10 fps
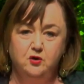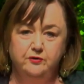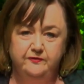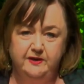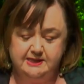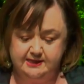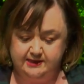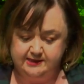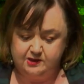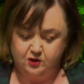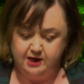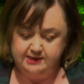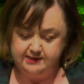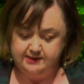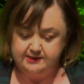on fixing this
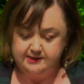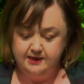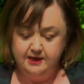crisis.